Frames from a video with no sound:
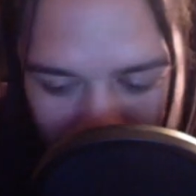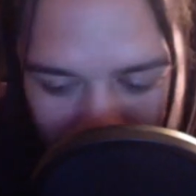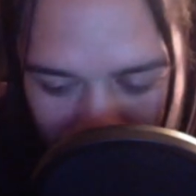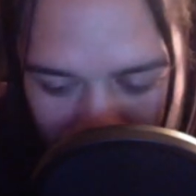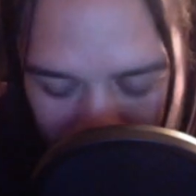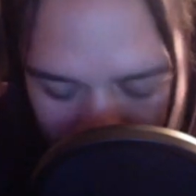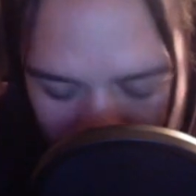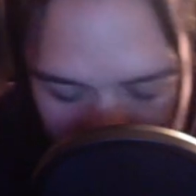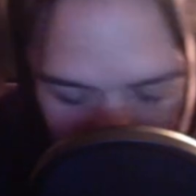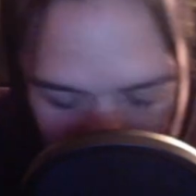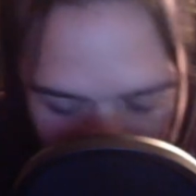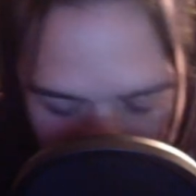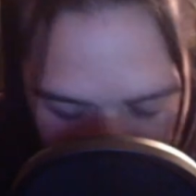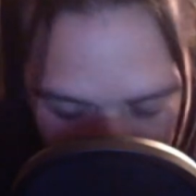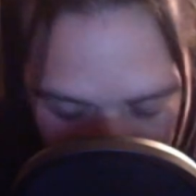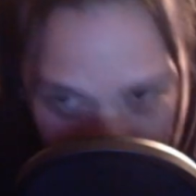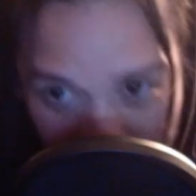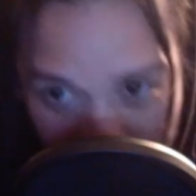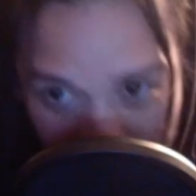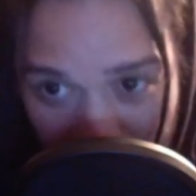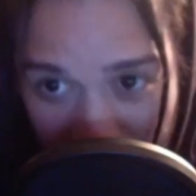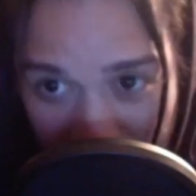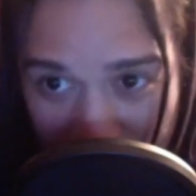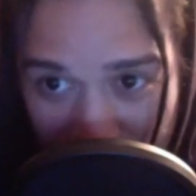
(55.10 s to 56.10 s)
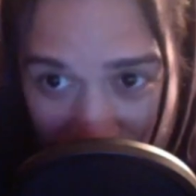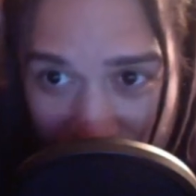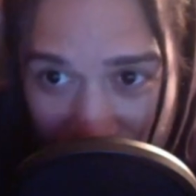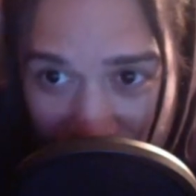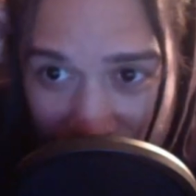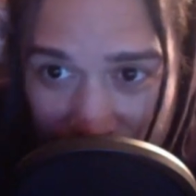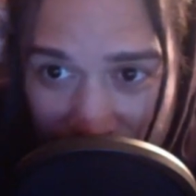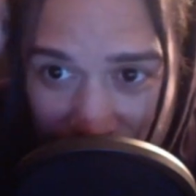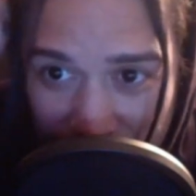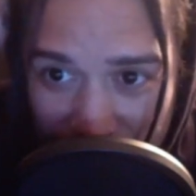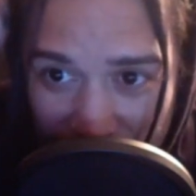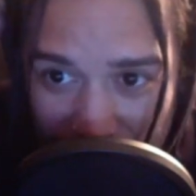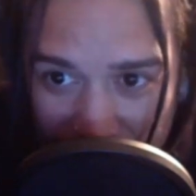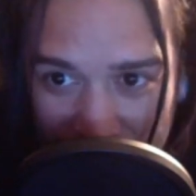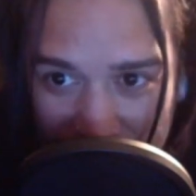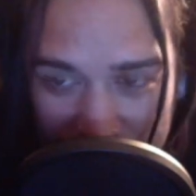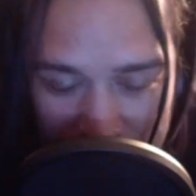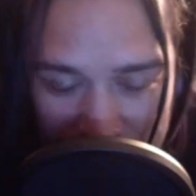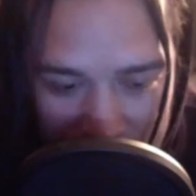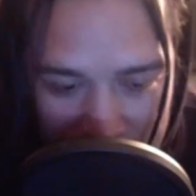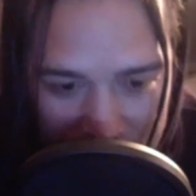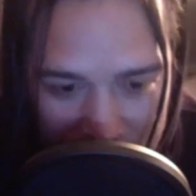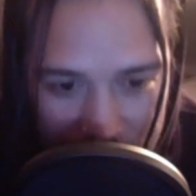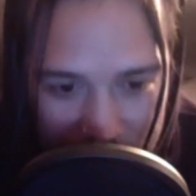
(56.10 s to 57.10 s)

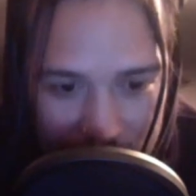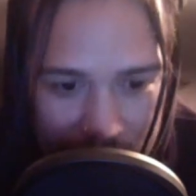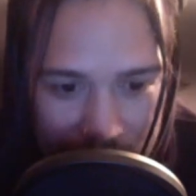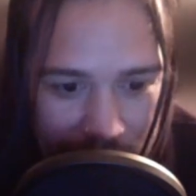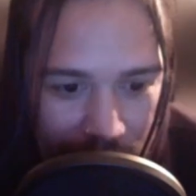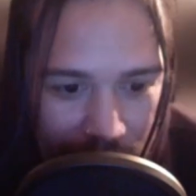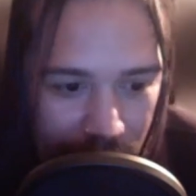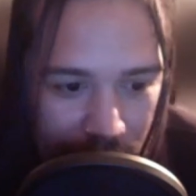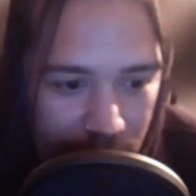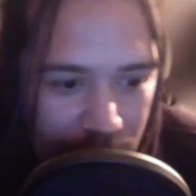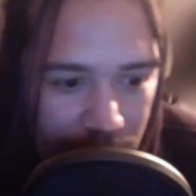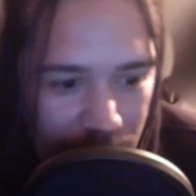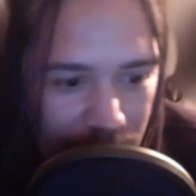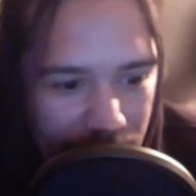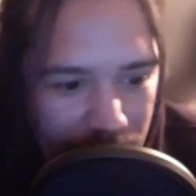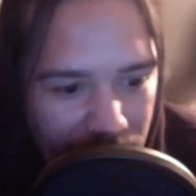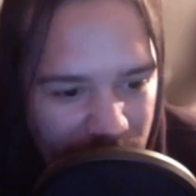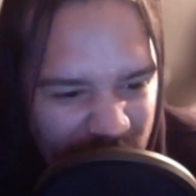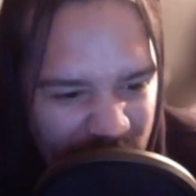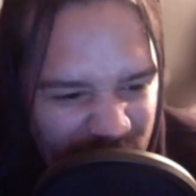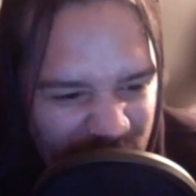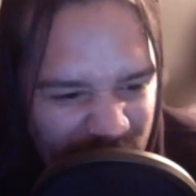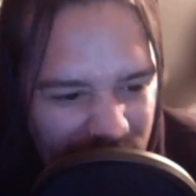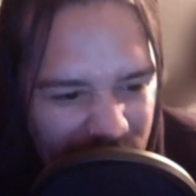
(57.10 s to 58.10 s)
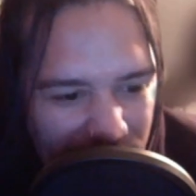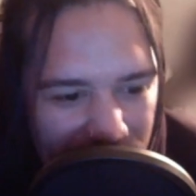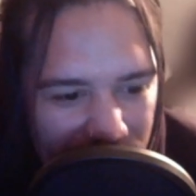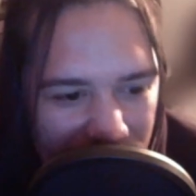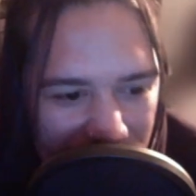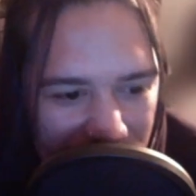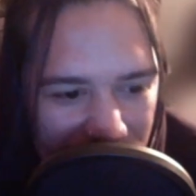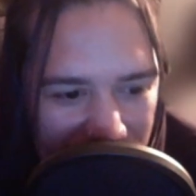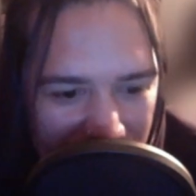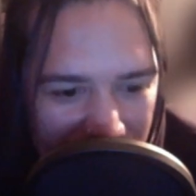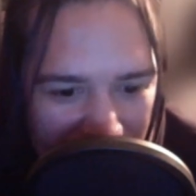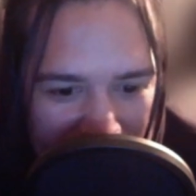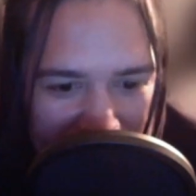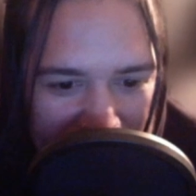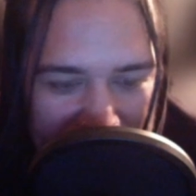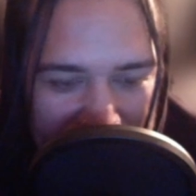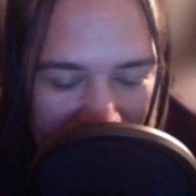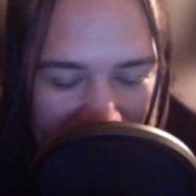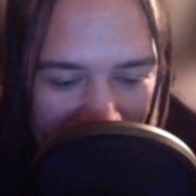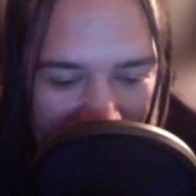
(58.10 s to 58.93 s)
This person isn't speaking.